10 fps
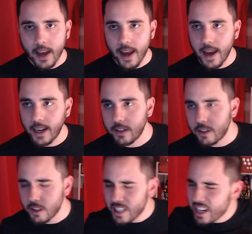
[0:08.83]
and
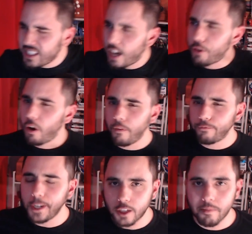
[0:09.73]
seeing as how they're all
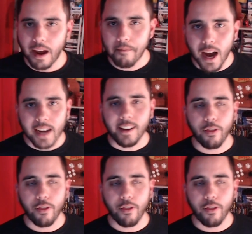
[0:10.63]
fresh in my mind,